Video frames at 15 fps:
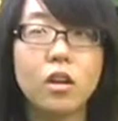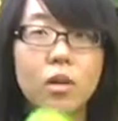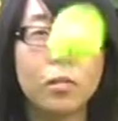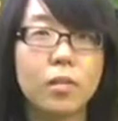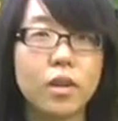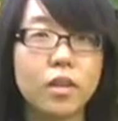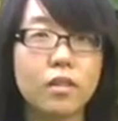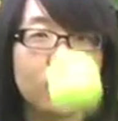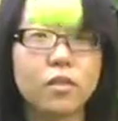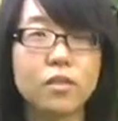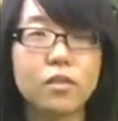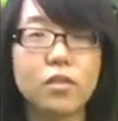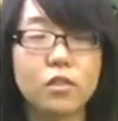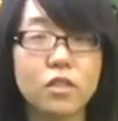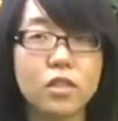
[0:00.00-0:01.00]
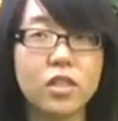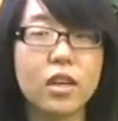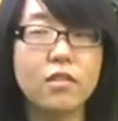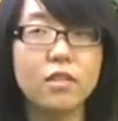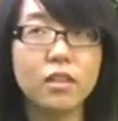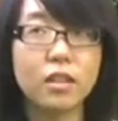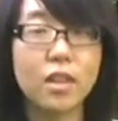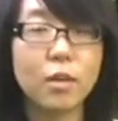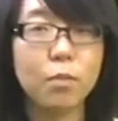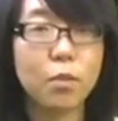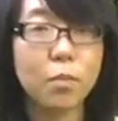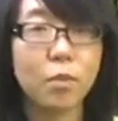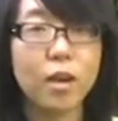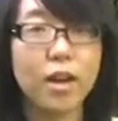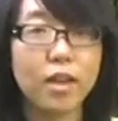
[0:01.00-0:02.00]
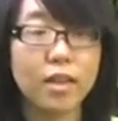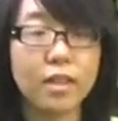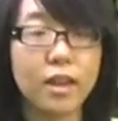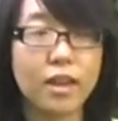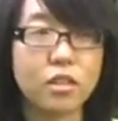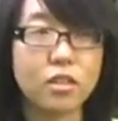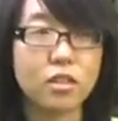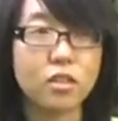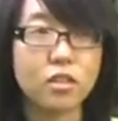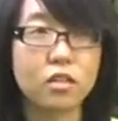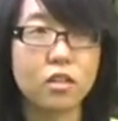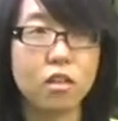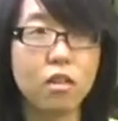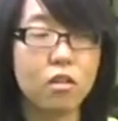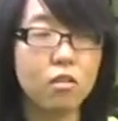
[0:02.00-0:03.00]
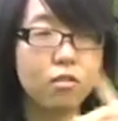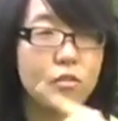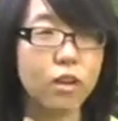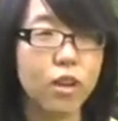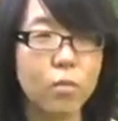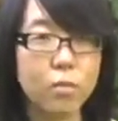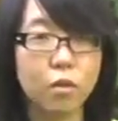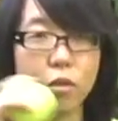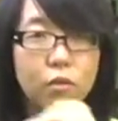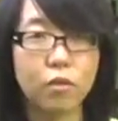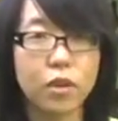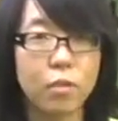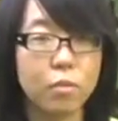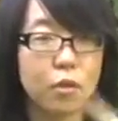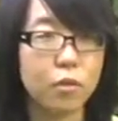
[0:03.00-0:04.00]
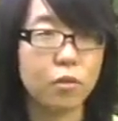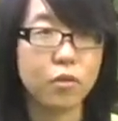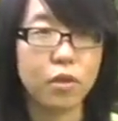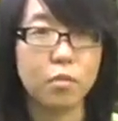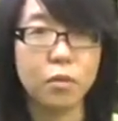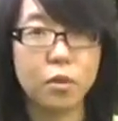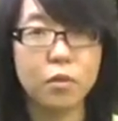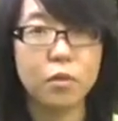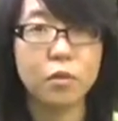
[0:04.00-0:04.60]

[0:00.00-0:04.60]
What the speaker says: But you just have to keep in mind that it's all rainbow, rainbow, rainbow.